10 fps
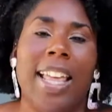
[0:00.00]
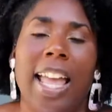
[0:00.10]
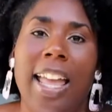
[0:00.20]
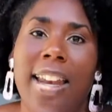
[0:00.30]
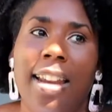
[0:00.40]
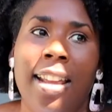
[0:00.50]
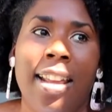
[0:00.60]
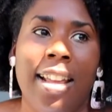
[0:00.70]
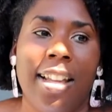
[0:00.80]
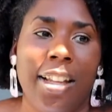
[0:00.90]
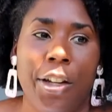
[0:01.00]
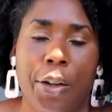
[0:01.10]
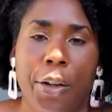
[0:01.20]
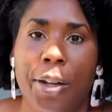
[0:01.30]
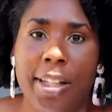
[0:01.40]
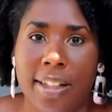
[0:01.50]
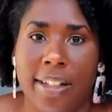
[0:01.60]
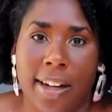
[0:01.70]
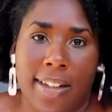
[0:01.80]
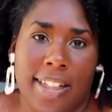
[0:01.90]
then, you know, you can
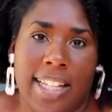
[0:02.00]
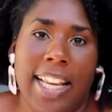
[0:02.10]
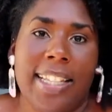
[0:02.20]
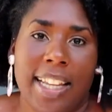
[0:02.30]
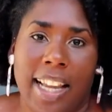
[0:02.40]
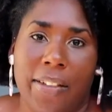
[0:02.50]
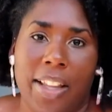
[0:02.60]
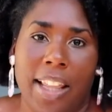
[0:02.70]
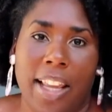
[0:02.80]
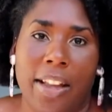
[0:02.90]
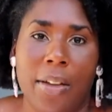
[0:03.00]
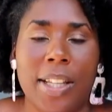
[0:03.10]
start tasting everything.